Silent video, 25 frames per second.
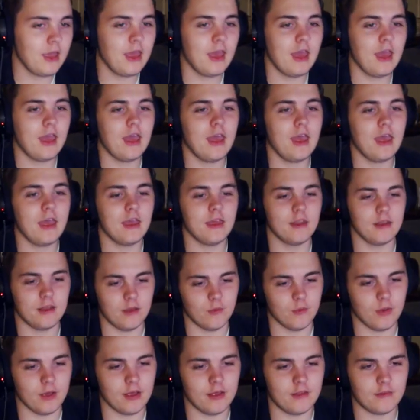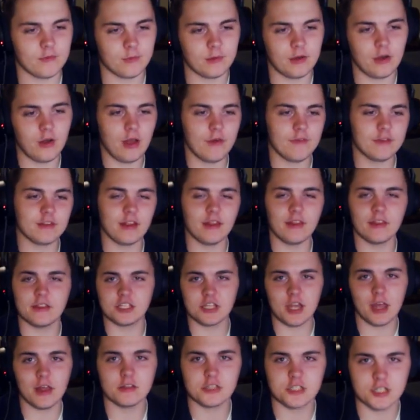Anyways, we don't have a daily
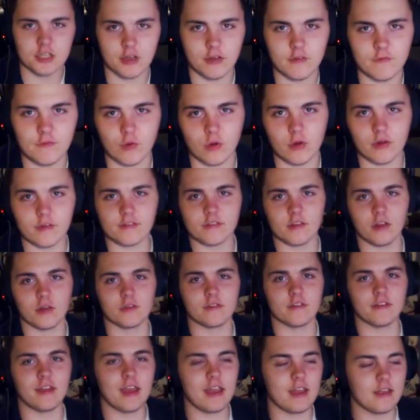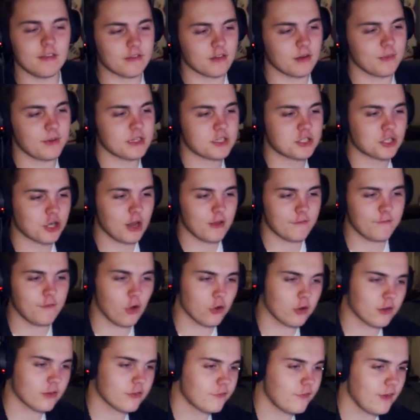challenge to go for, so today it's going to be straight
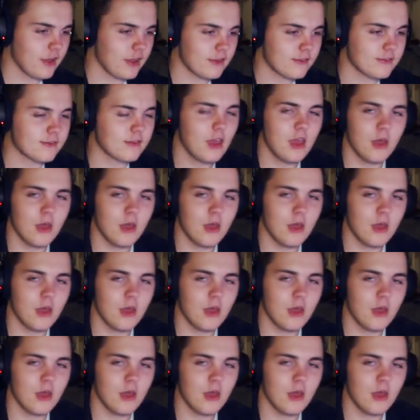focus face.